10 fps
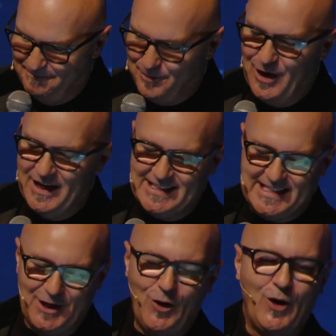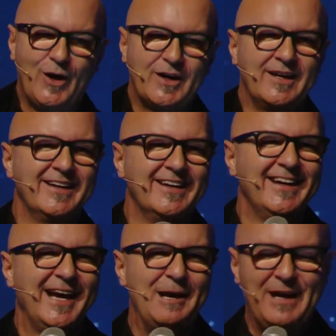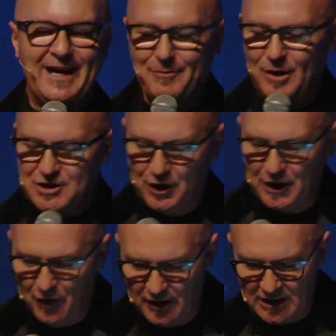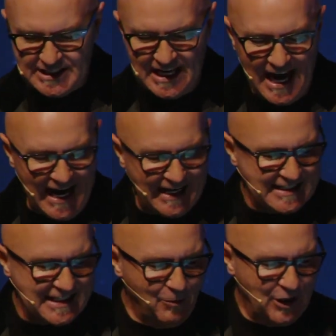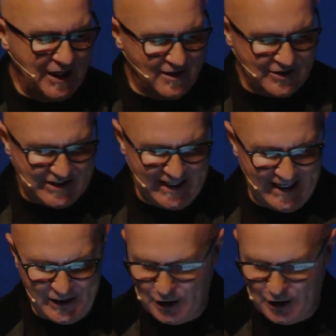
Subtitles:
Praise the Lord. Amen. We'll turn around and say hi to someone else today.